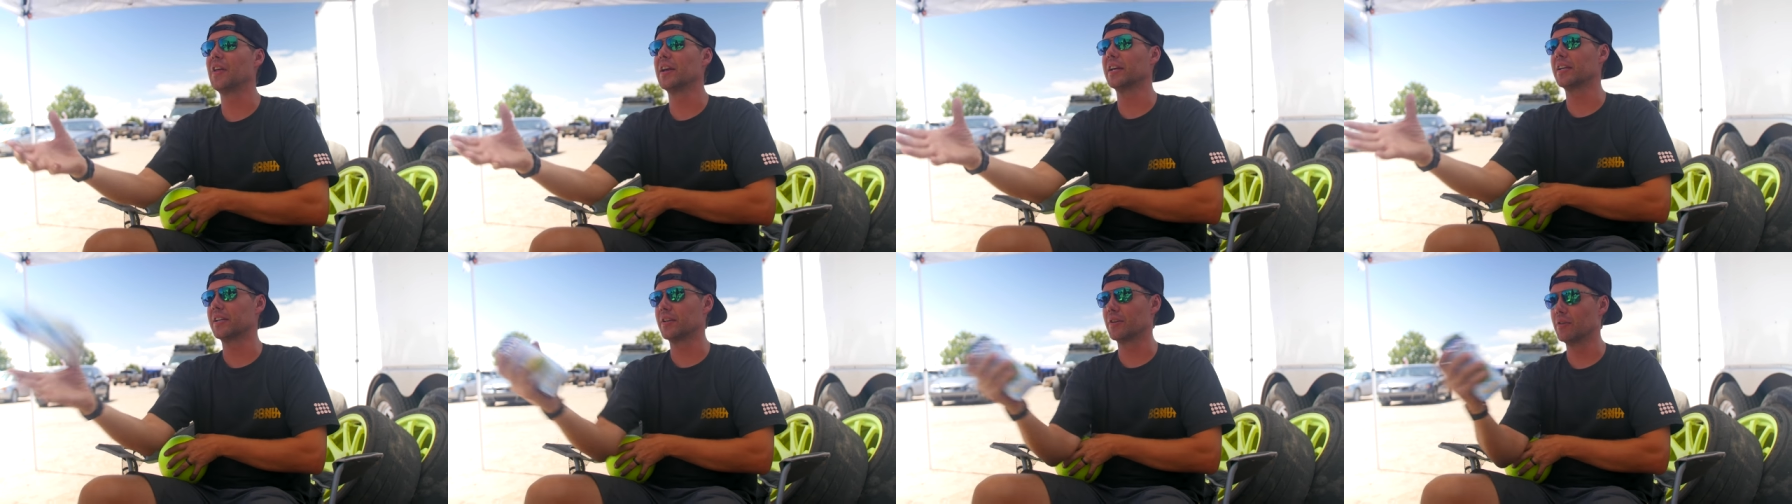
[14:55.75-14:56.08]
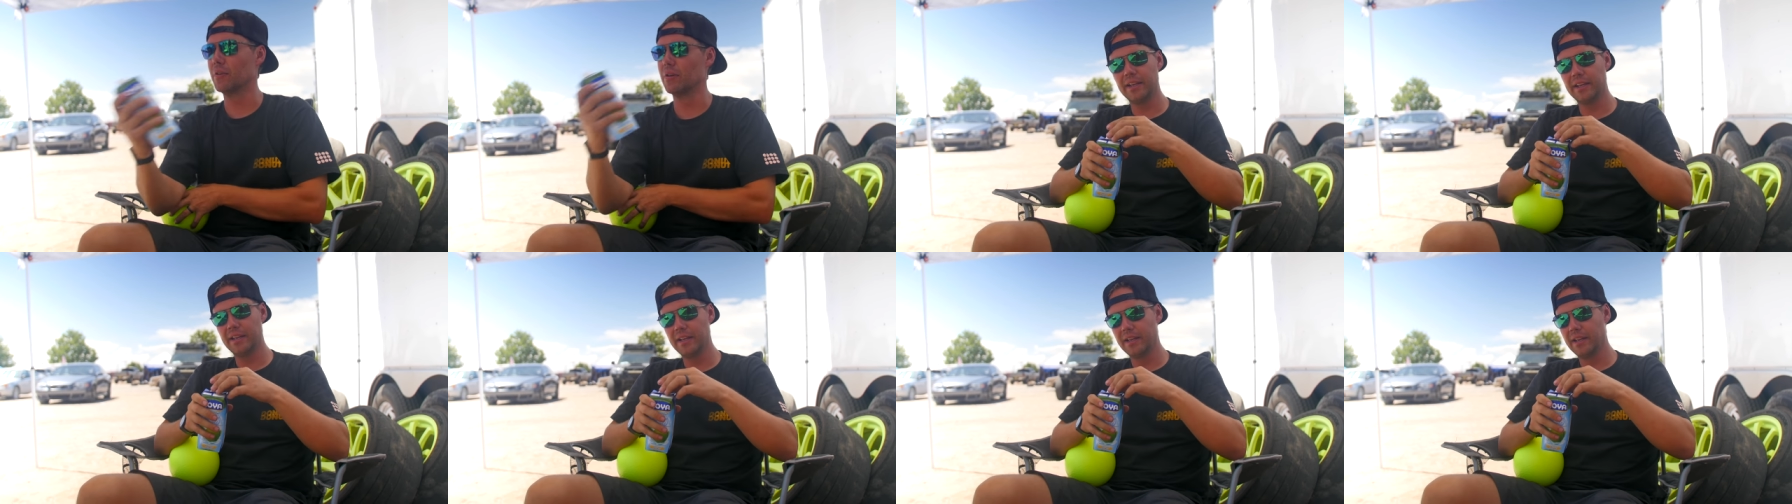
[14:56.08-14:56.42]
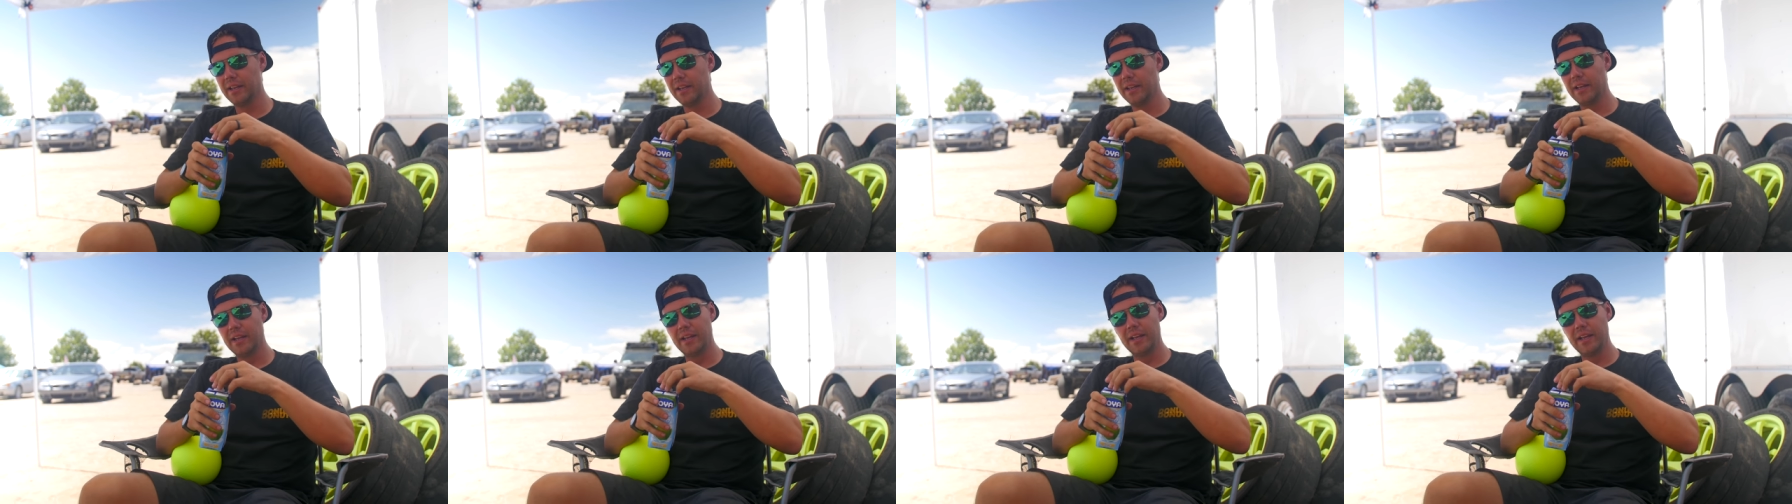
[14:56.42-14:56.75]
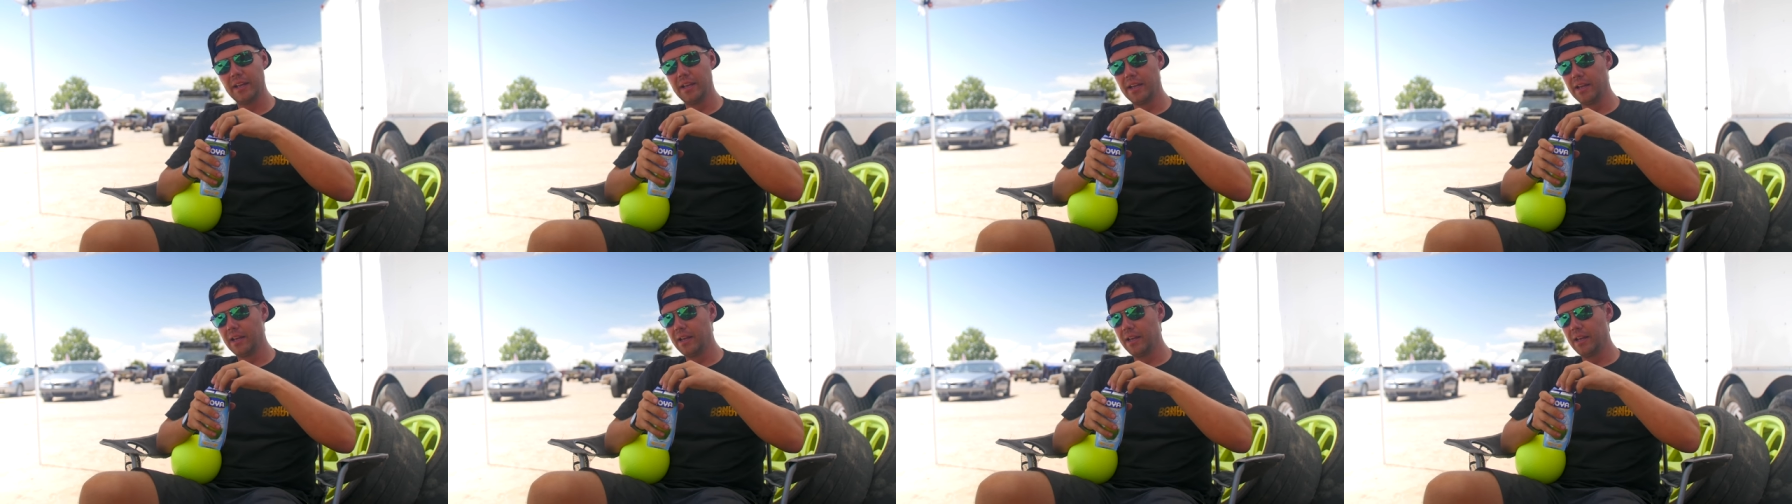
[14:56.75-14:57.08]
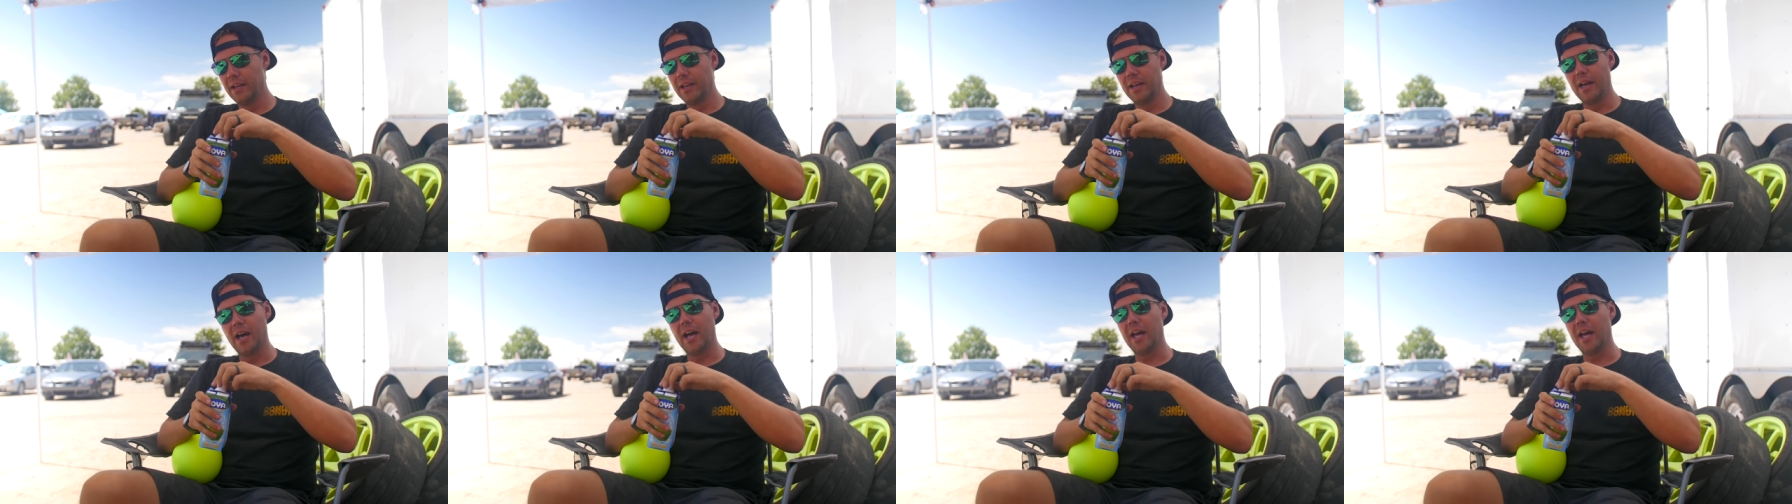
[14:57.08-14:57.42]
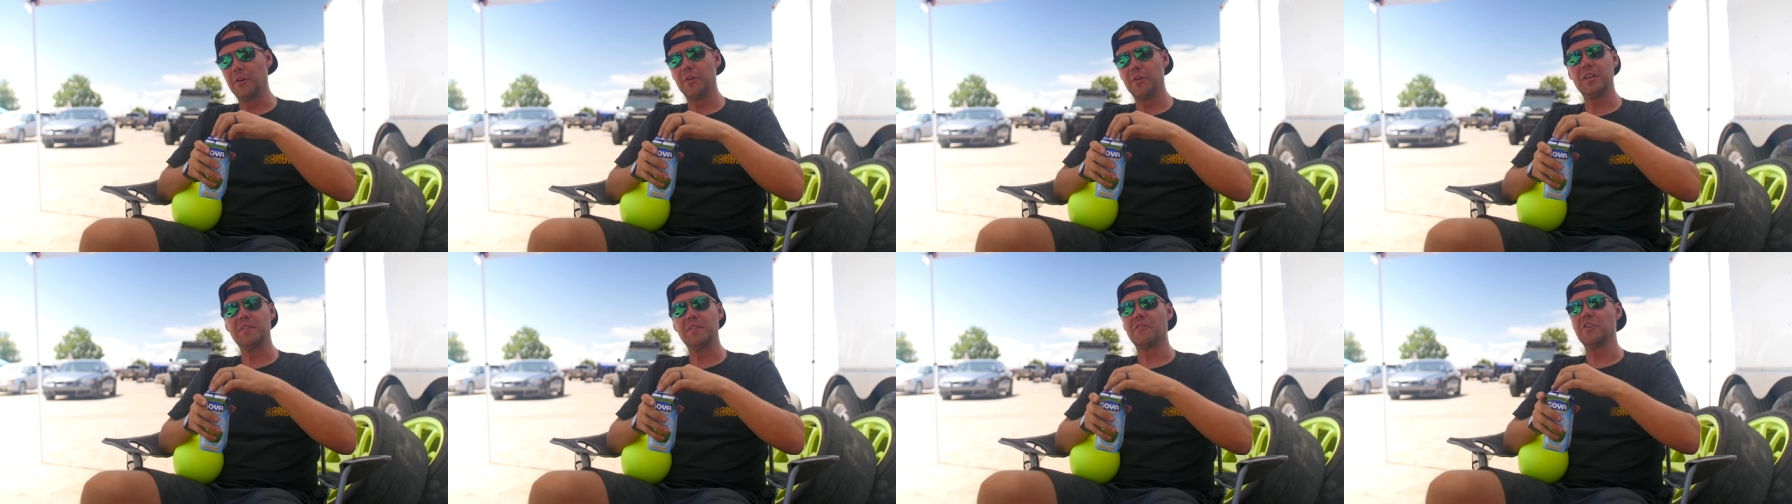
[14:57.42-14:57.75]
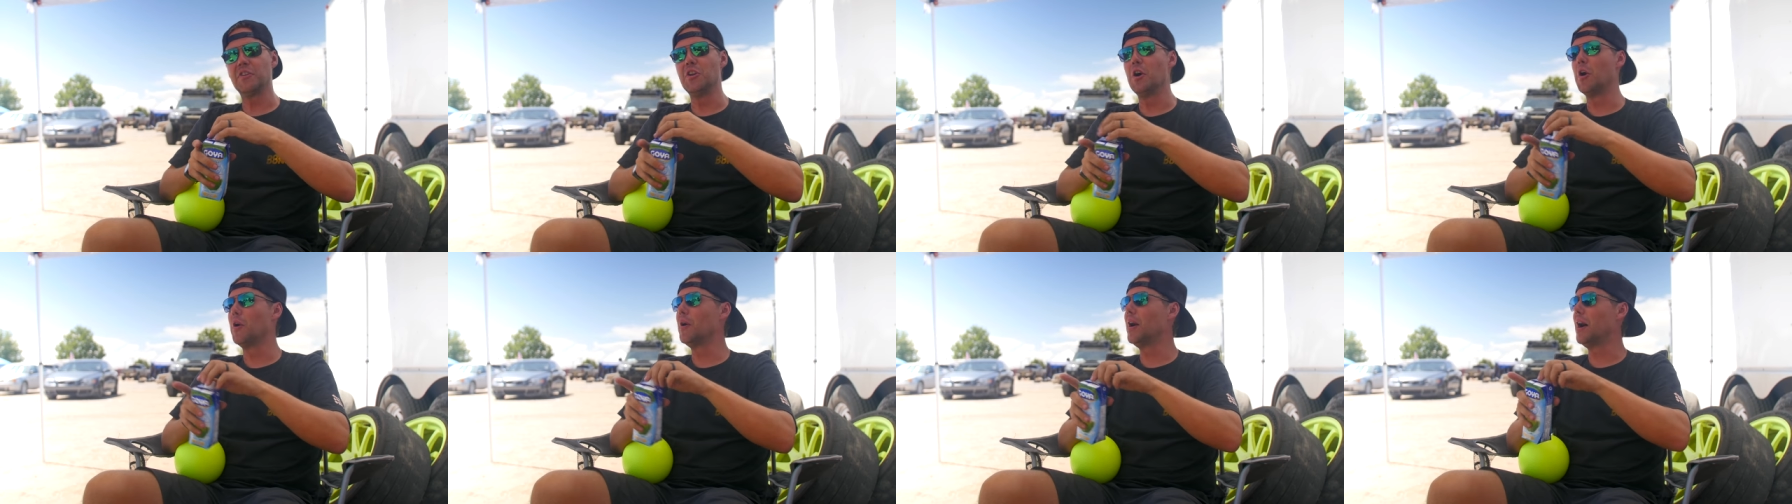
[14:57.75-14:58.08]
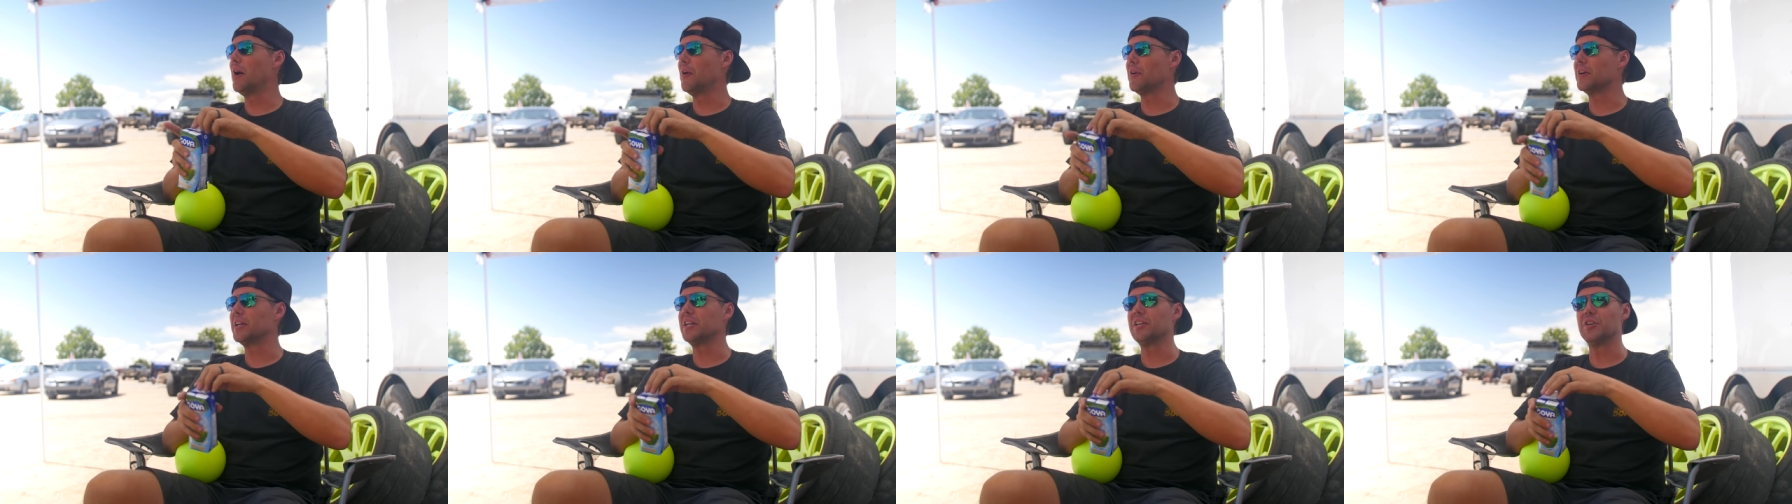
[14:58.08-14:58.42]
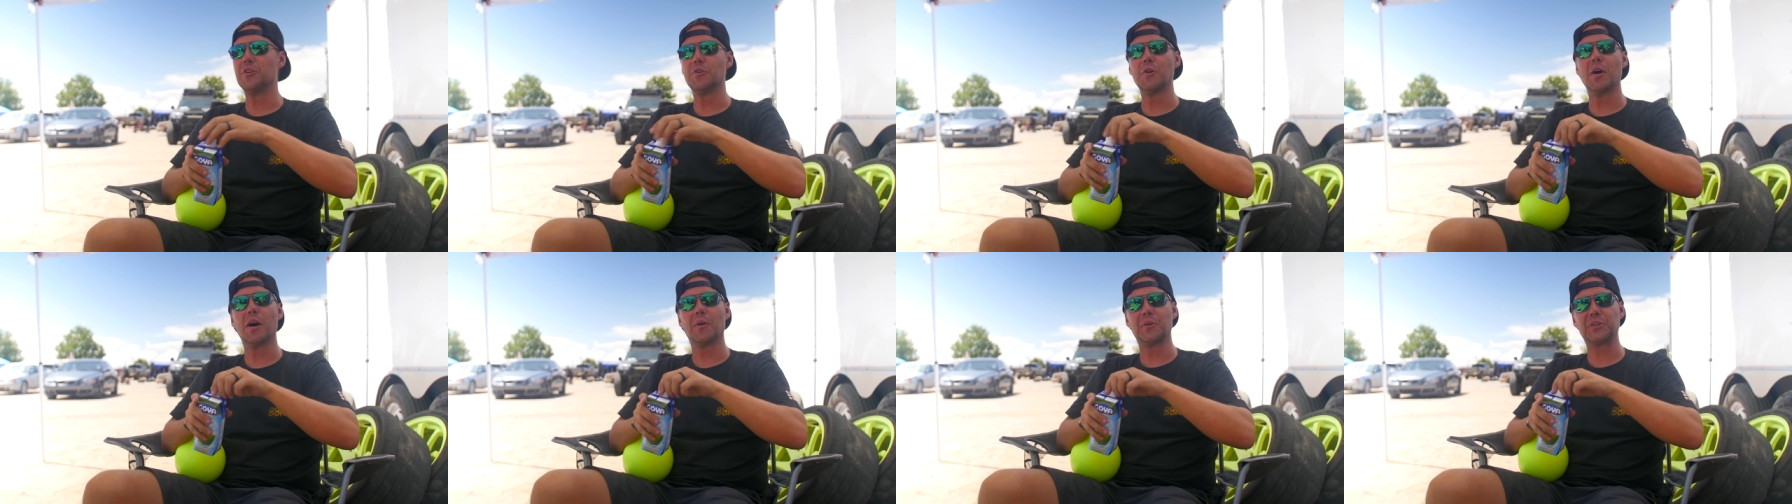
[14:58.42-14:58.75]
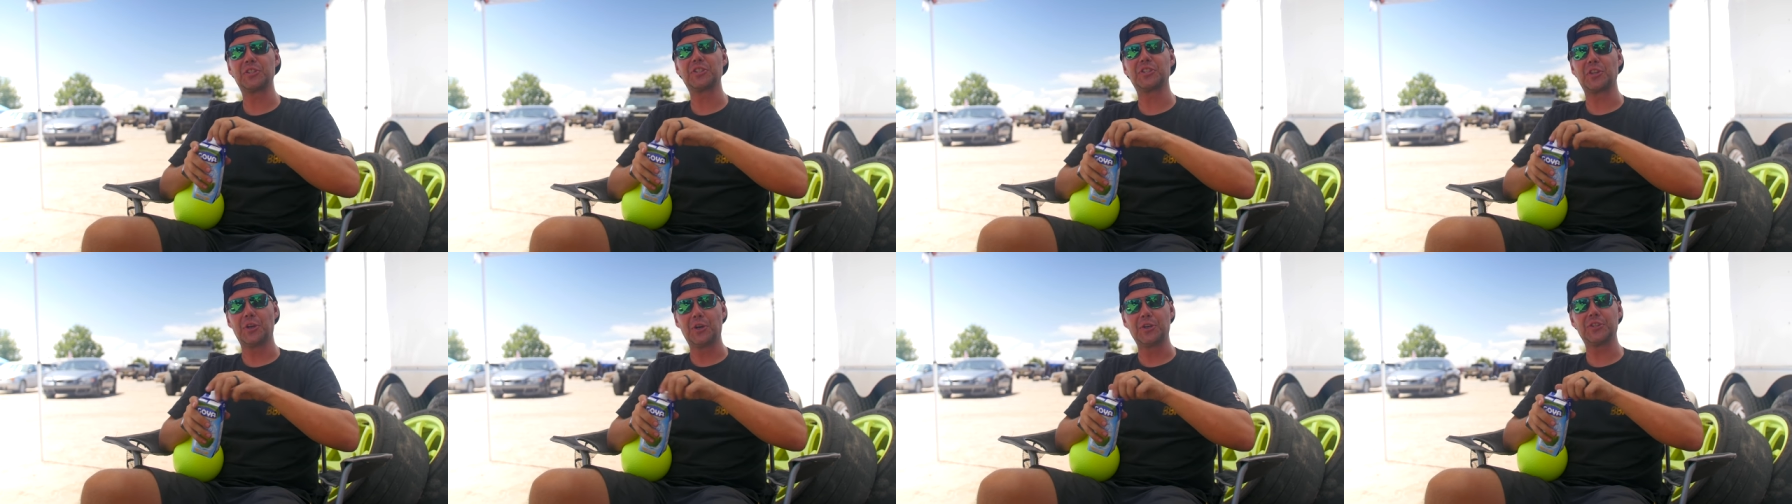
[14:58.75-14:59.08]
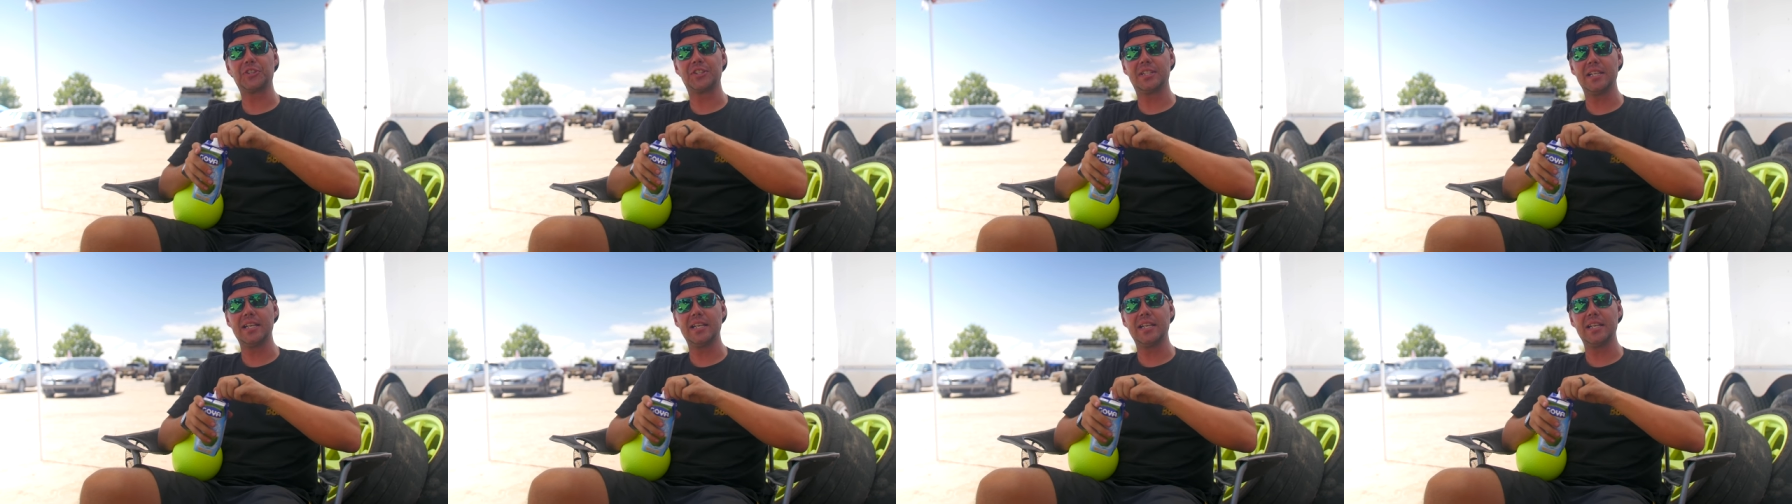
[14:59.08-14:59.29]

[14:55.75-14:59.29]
Thank you. I don't even know how he knew I was